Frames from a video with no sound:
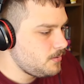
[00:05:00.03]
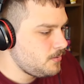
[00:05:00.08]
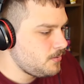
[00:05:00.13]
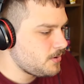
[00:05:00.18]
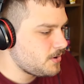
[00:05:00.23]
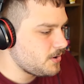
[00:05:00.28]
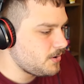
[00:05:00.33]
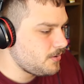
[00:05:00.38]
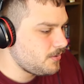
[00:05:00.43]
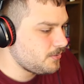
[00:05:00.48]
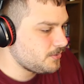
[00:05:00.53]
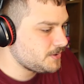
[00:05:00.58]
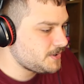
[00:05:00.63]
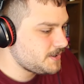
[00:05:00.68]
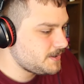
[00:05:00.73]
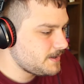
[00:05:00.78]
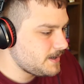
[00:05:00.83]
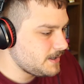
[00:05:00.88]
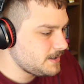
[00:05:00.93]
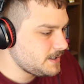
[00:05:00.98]
Ooh,
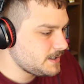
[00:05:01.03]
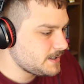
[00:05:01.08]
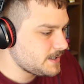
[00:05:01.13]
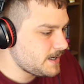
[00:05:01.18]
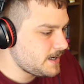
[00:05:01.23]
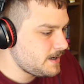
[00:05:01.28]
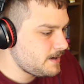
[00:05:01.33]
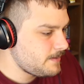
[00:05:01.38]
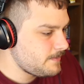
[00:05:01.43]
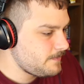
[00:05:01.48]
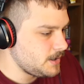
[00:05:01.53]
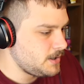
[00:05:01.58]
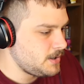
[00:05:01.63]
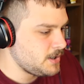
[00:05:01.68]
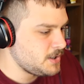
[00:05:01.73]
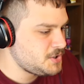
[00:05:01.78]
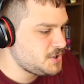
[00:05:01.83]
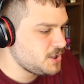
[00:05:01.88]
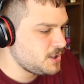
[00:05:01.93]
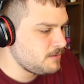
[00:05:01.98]
gold. I'll take that.
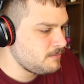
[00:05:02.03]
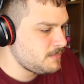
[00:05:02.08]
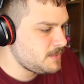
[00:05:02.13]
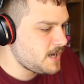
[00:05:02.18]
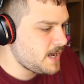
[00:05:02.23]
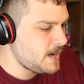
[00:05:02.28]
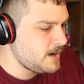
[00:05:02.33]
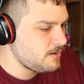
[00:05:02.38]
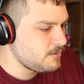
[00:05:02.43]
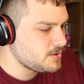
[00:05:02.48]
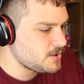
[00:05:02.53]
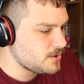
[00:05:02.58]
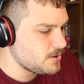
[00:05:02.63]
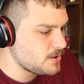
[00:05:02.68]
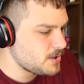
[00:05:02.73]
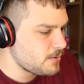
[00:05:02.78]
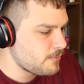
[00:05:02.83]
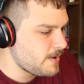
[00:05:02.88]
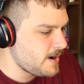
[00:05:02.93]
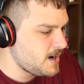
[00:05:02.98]
Gonna jump down,
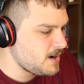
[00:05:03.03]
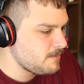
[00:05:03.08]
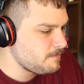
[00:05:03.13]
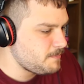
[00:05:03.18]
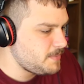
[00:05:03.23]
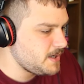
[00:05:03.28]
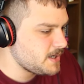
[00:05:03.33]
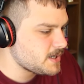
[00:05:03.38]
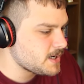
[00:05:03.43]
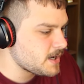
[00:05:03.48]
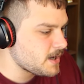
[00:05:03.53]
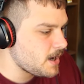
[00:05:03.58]
turn around, pick,